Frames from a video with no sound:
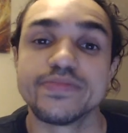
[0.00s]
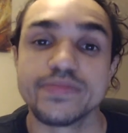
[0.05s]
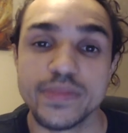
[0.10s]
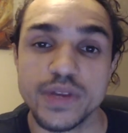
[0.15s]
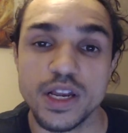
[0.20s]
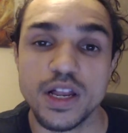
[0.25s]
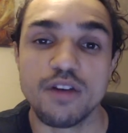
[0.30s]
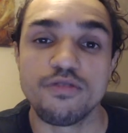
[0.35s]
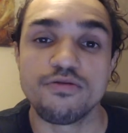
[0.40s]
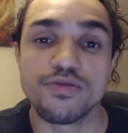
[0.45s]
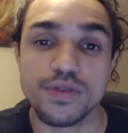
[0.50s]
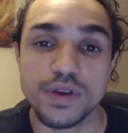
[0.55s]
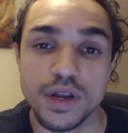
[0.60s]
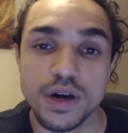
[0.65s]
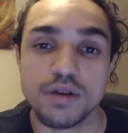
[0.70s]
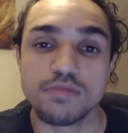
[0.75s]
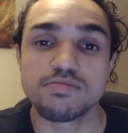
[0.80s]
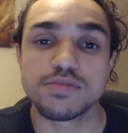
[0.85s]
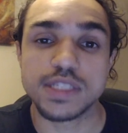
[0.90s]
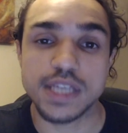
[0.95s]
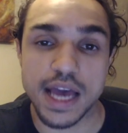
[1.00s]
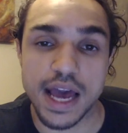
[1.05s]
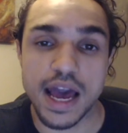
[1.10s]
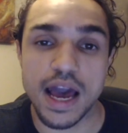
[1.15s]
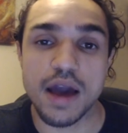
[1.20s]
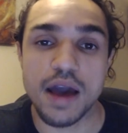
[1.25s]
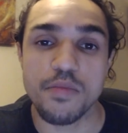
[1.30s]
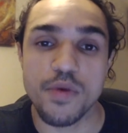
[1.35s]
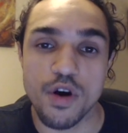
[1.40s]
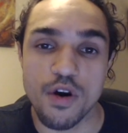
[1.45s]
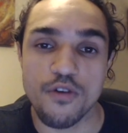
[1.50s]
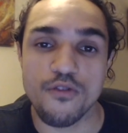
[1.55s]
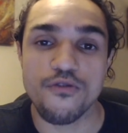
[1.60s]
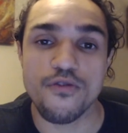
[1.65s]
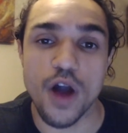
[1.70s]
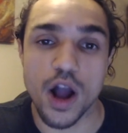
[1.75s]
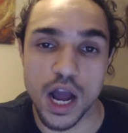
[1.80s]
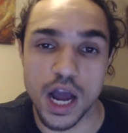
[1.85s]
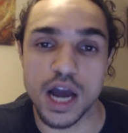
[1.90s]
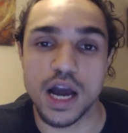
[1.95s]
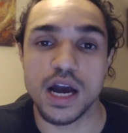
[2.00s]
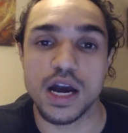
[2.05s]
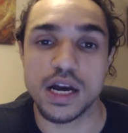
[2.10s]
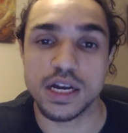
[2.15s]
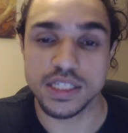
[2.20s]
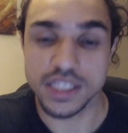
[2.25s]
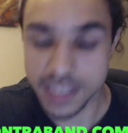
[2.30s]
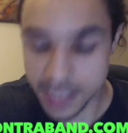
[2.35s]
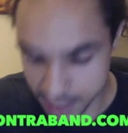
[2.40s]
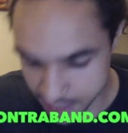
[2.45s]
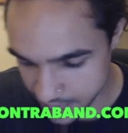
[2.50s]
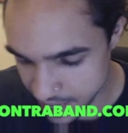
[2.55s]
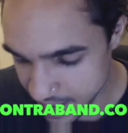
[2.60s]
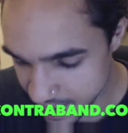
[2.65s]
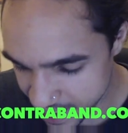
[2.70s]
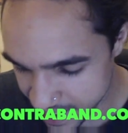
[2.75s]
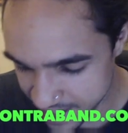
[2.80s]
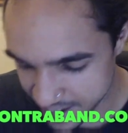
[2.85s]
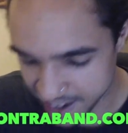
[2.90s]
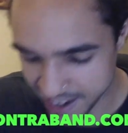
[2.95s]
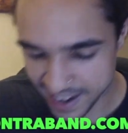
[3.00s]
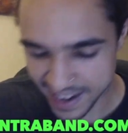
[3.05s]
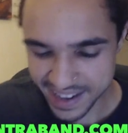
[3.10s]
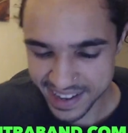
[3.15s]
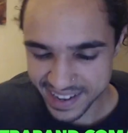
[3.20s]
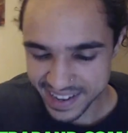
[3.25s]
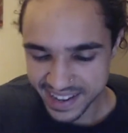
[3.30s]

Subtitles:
level up time, motherfuckers.